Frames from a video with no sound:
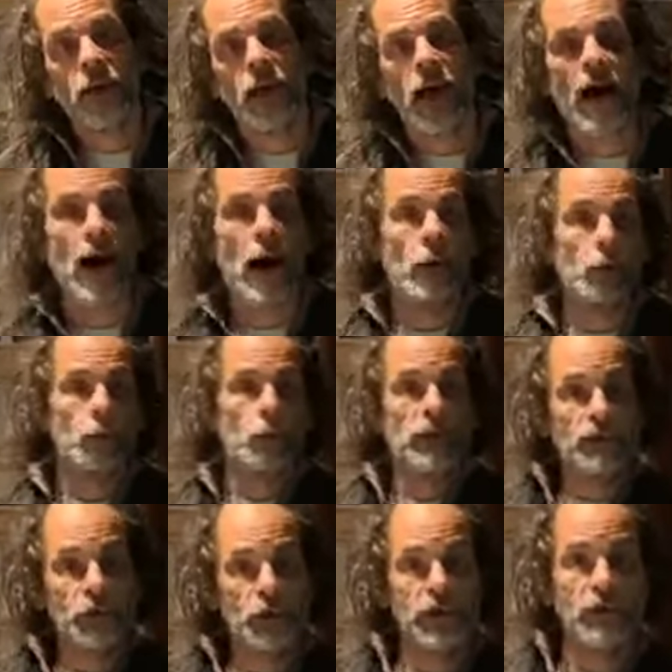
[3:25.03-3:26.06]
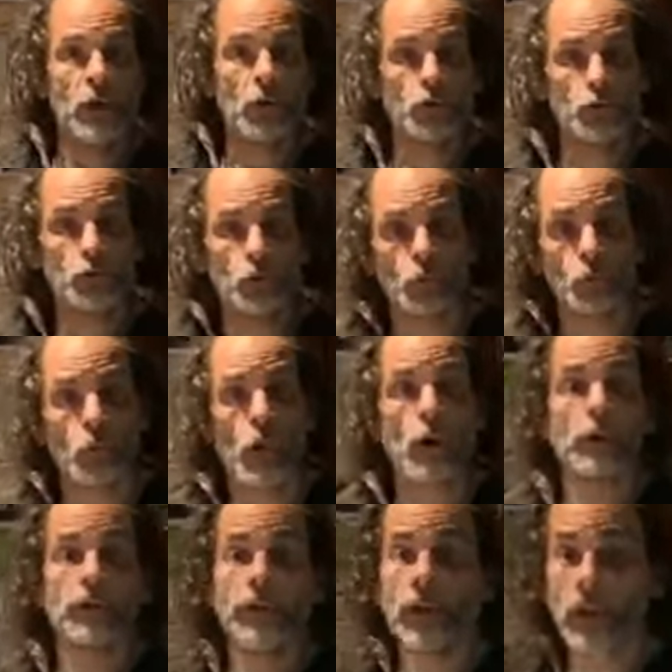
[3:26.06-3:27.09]
Uh, Richie knows who
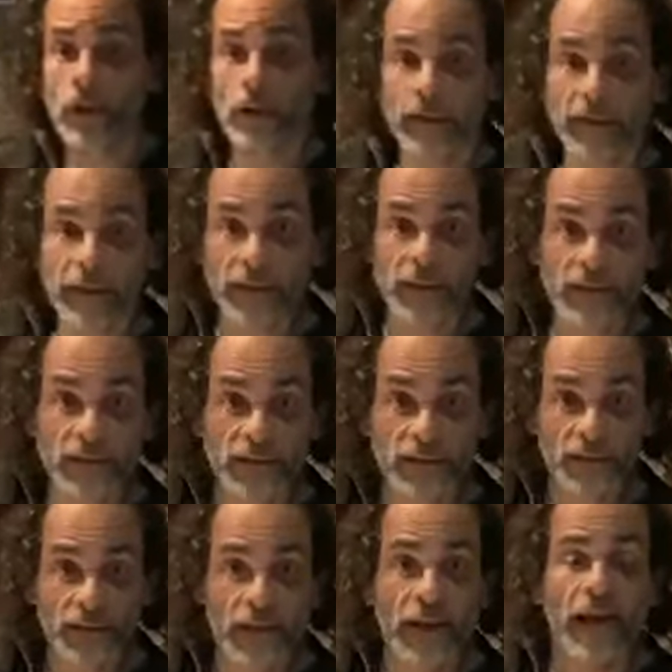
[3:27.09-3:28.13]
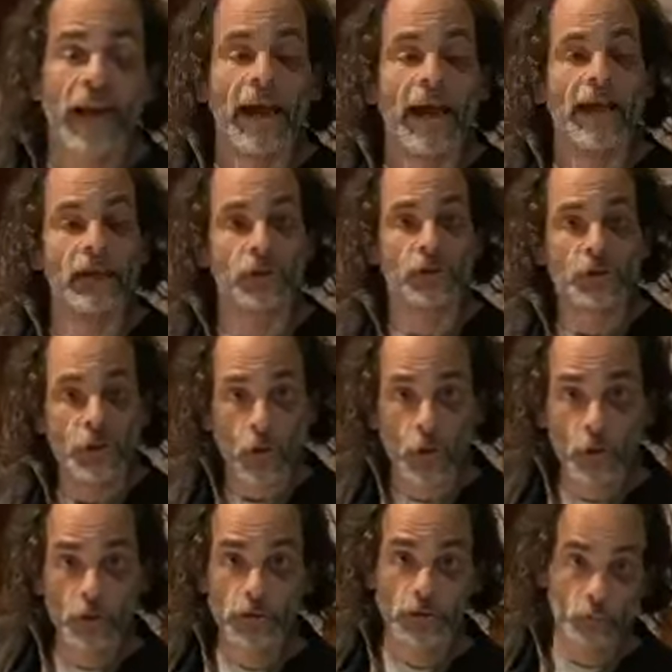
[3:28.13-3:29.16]
Robert Young is. And
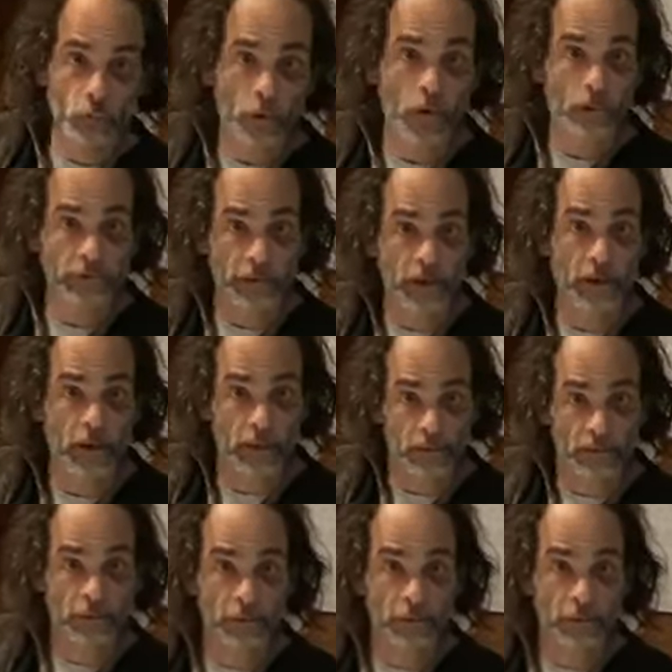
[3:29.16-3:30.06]
so does Robert Young.